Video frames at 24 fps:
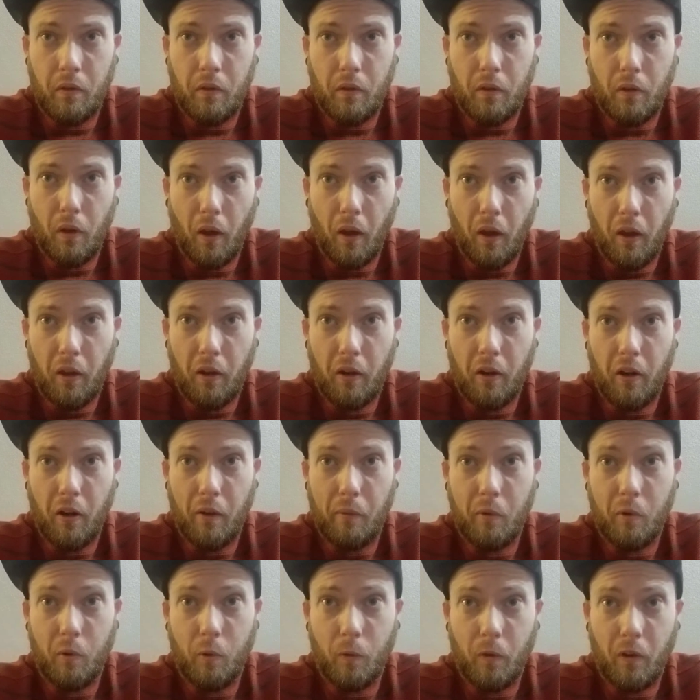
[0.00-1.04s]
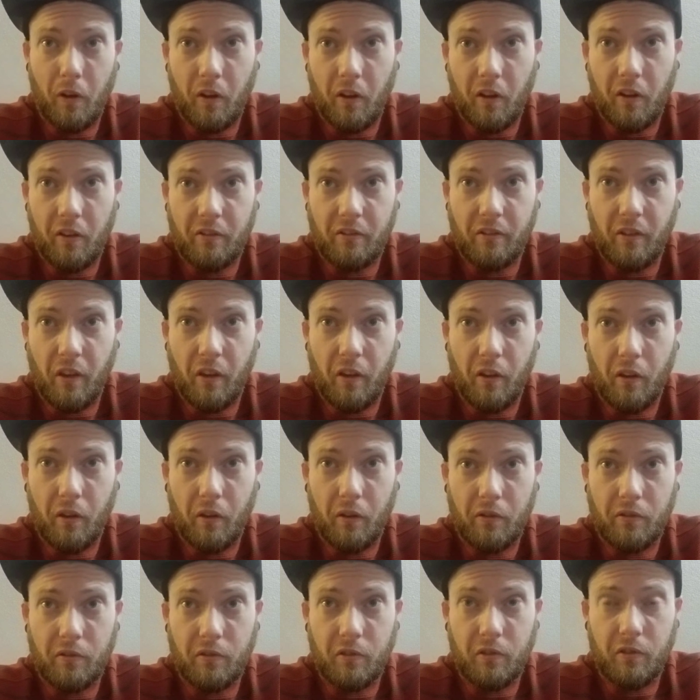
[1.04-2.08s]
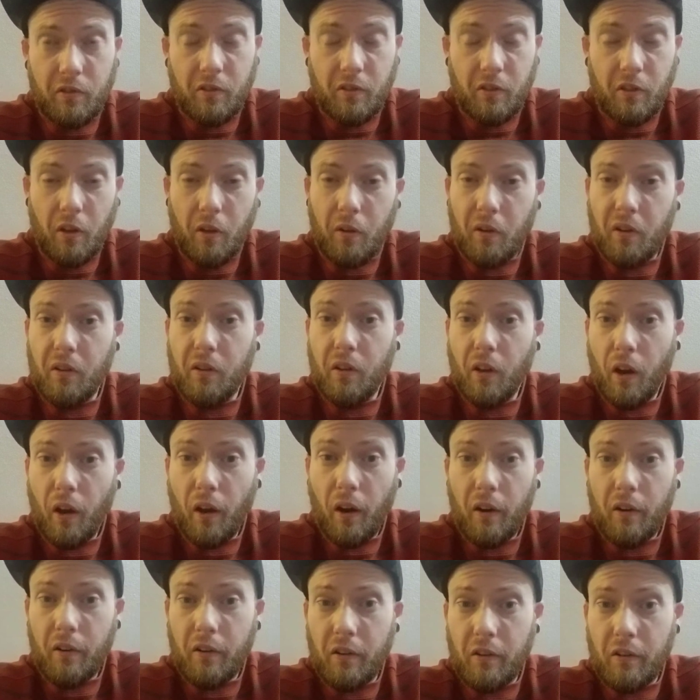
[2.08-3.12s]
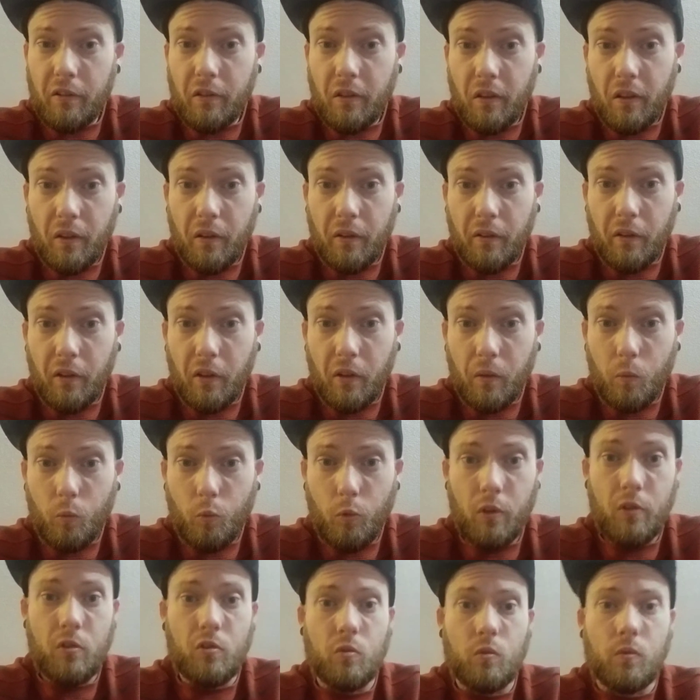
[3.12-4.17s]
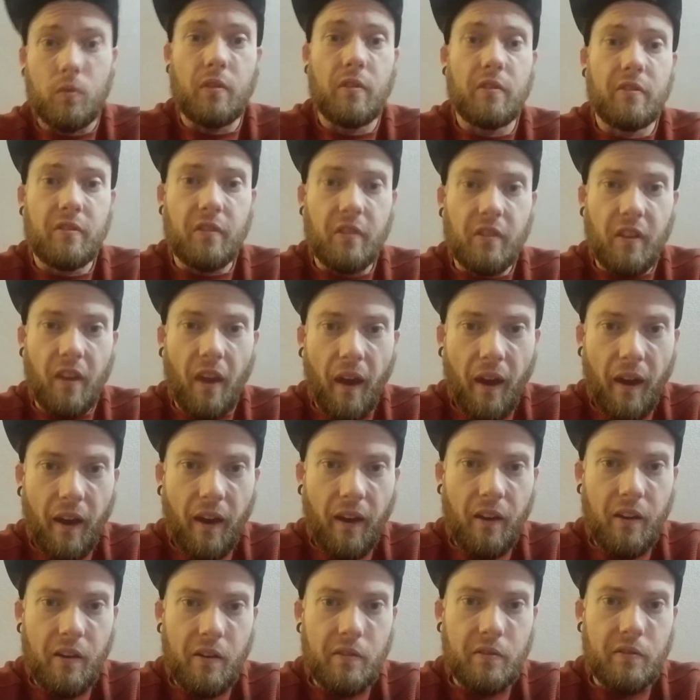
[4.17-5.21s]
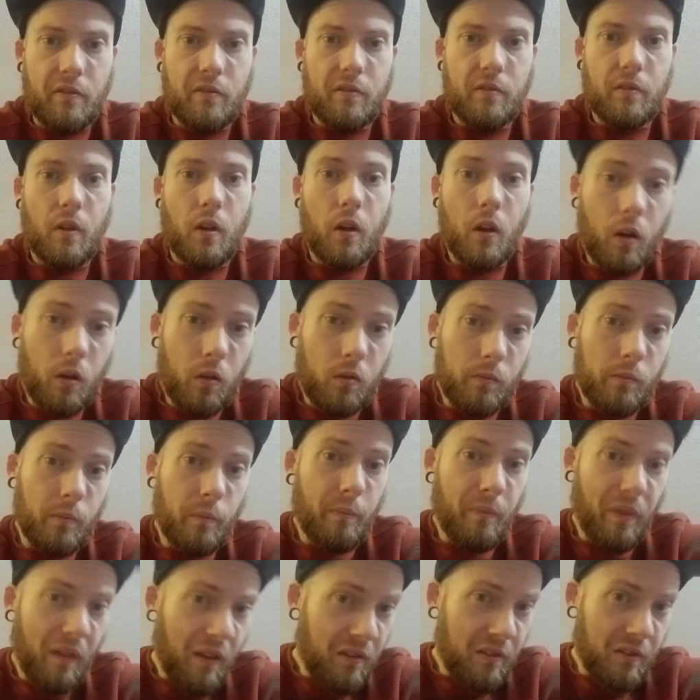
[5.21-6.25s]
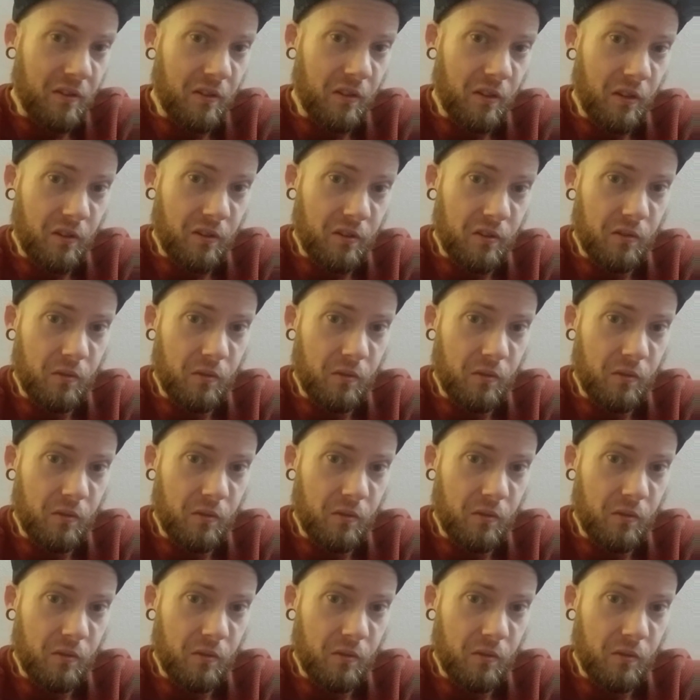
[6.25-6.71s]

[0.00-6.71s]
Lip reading: I ended up quitting Azel's to go to car detailing, which was a guy's own business,